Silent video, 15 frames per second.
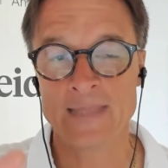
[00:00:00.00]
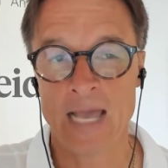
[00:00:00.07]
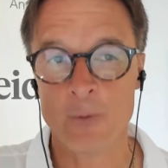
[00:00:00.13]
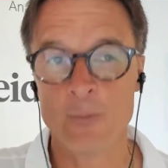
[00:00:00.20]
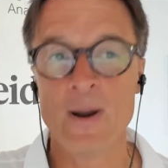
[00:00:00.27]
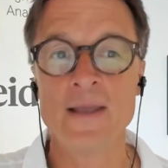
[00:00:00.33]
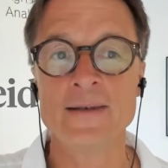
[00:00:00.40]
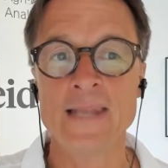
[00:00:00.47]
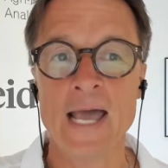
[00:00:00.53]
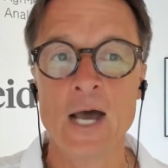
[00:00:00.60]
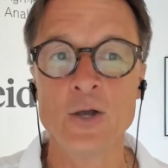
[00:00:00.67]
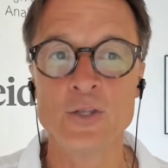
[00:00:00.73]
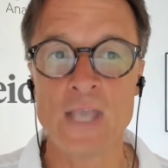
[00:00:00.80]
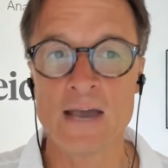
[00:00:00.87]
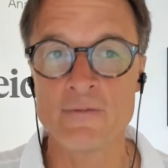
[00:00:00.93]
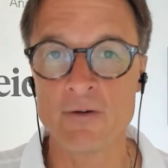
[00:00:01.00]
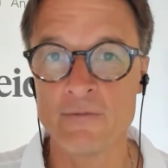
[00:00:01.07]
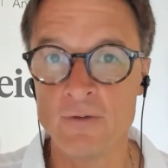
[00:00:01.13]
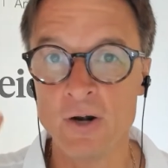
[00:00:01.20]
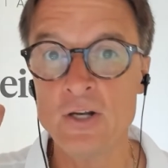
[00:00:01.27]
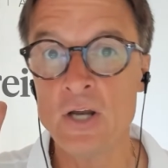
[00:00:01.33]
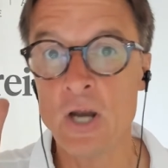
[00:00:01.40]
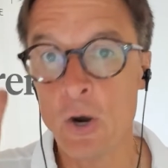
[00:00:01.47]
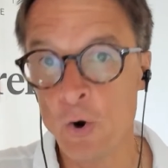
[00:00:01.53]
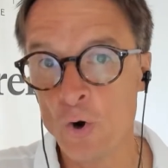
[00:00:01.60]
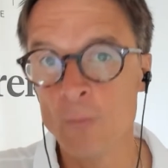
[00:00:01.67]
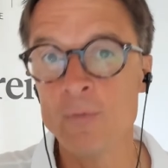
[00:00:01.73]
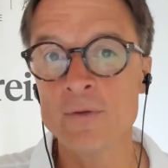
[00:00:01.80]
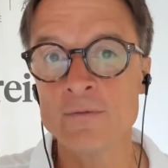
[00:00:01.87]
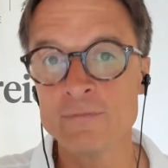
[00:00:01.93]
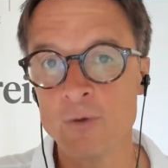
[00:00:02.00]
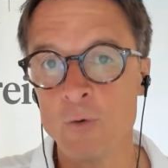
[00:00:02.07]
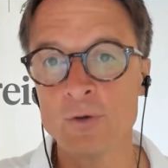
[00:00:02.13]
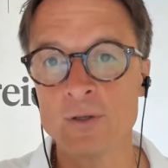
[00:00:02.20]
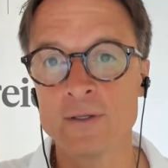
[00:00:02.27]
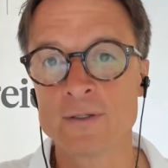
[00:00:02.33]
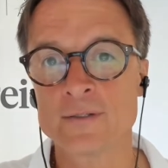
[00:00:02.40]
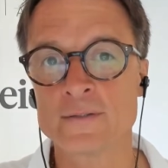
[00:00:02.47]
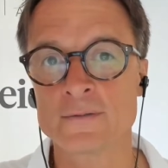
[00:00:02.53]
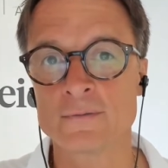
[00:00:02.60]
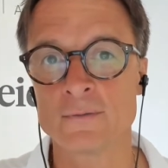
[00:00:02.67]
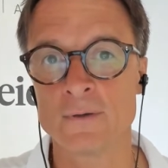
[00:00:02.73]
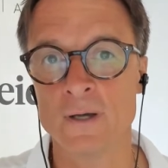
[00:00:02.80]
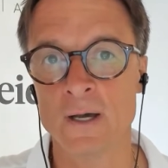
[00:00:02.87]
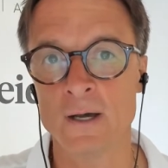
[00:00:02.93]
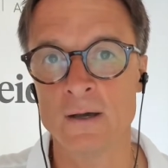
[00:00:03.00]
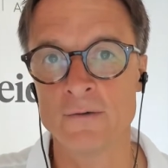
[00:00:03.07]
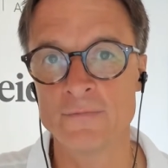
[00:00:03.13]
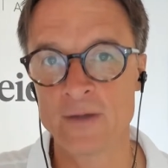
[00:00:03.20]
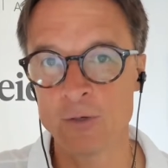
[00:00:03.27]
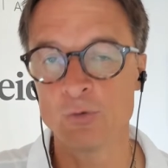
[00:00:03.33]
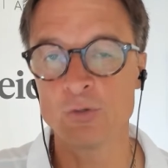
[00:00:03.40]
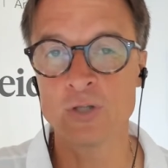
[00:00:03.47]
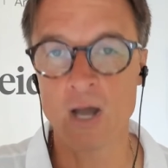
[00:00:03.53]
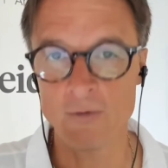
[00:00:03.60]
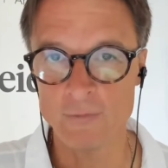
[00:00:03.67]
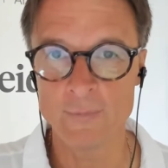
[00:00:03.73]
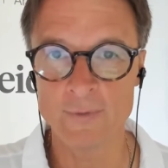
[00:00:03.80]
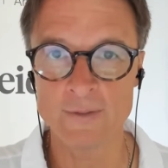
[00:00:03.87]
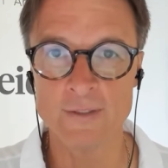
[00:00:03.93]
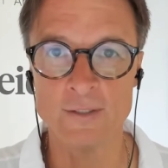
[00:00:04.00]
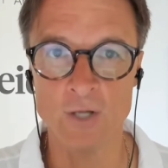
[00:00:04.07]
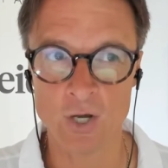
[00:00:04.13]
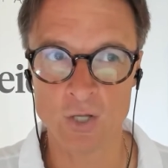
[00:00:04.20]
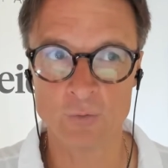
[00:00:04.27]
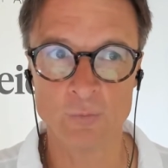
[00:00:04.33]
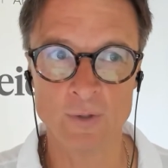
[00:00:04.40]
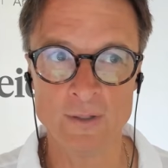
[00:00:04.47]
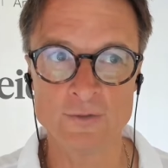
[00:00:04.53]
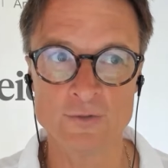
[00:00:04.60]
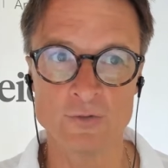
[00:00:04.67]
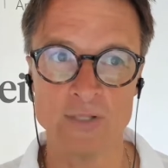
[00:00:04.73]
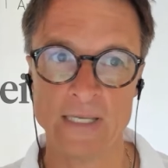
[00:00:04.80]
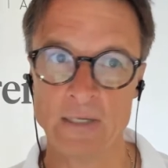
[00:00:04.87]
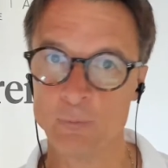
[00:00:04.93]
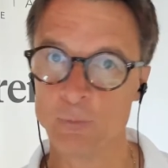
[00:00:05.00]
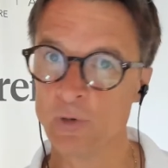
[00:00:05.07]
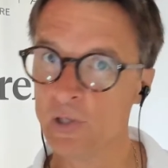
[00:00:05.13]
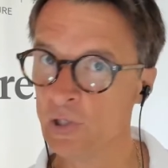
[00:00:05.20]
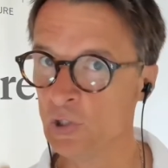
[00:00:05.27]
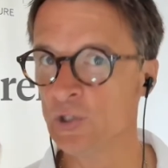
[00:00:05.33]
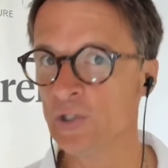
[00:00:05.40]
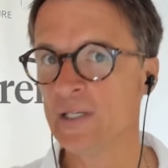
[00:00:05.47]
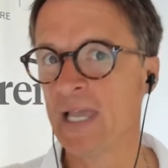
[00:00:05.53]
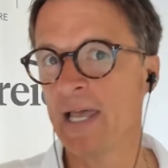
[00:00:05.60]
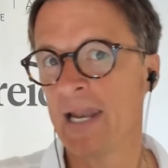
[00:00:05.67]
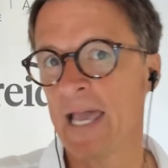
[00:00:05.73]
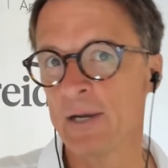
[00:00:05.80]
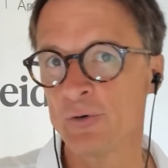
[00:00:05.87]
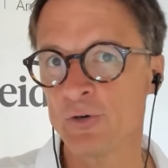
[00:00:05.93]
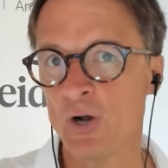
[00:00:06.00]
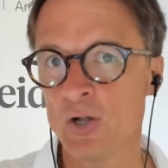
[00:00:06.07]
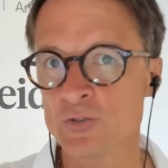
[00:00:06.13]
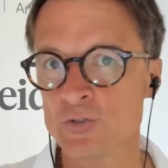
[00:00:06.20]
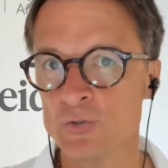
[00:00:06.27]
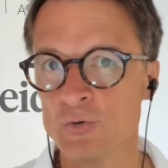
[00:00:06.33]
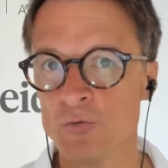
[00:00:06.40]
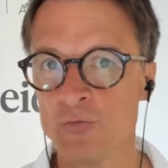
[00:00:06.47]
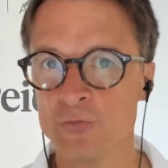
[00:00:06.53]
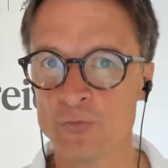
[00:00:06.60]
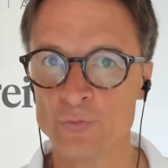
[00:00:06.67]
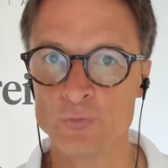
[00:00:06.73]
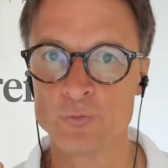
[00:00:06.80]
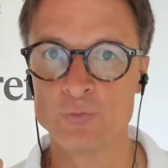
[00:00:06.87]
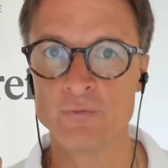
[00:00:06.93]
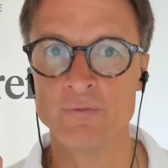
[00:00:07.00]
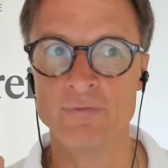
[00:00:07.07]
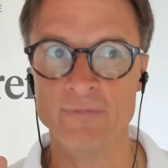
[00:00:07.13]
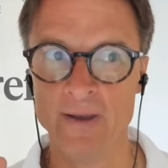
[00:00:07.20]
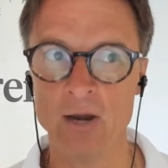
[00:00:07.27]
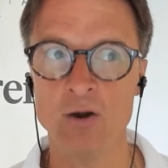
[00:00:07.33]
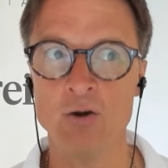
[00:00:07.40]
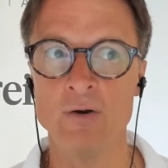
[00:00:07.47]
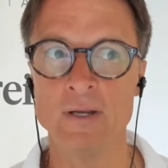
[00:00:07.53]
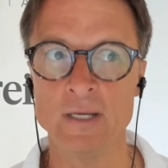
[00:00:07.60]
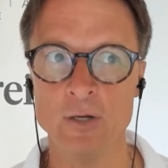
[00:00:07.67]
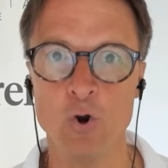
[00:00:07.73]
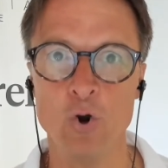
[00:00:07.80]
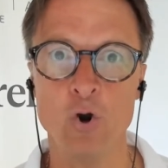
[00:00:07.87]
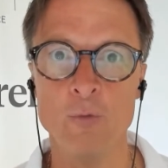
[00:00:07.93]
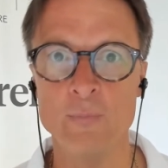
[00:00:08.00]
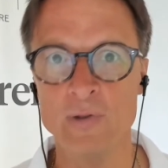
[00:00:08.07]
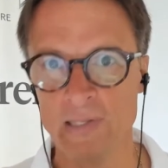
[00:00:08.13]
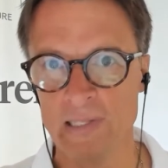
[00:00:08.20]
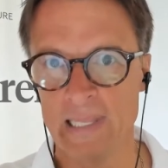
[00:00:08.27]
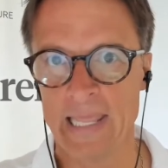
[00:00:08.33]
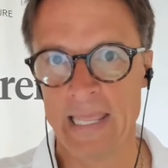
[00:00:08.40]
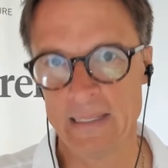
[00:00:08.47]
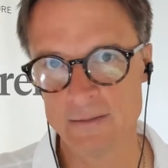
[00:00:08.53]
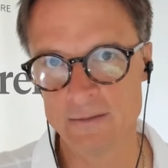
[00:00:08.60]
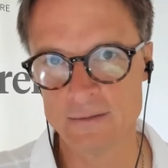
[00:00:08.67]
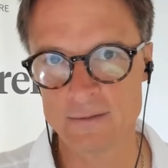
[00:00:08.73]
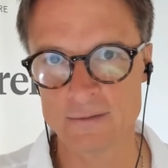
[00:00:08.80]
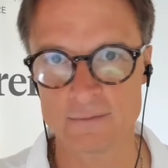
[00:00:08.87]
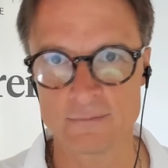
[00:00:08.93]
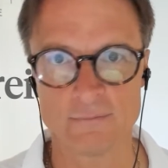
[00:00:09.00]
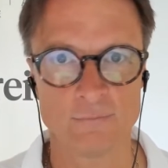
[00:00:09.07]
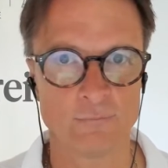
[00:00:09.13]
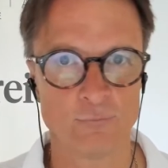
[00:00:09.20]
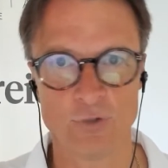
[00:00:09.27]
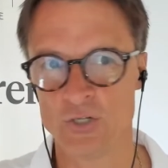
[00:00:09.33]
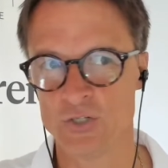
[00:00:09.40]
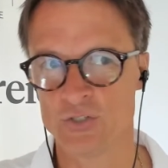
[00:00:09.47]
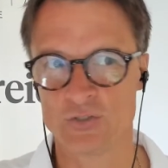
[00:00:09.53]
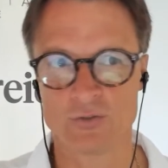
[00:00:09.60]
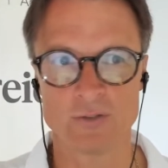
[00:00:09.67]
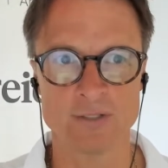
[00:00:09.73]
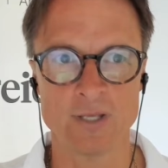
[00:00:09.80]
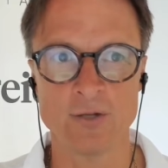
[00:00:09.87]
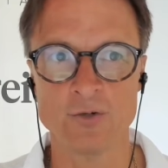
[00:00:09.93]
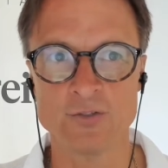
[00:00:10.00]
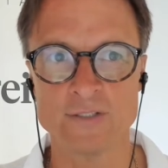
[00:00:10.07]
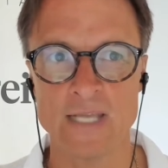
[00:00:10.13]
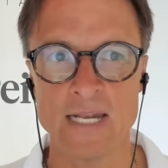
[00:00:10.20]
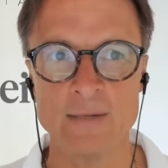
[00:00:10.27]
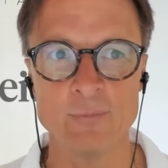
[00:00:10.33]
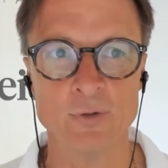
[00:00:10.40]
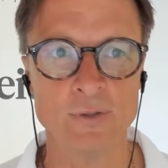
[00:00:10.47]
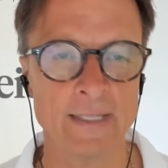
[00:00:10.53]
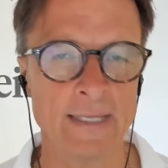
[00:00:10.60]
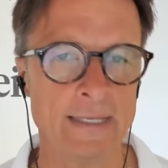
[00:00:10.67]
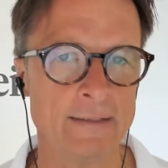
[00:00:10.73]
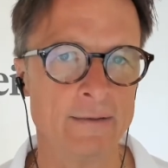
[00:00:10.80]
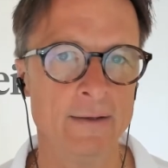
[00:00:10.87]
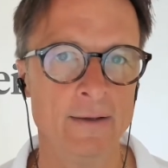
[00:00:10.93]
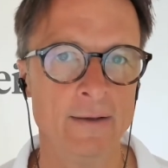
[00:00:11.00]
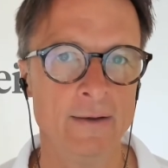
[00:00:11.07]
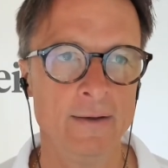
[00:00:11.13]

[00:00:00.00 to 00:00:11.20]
now right now you have a very urban focused federal government in Ottawa, so they will look at agriculture through very urban lens, which is understandable. And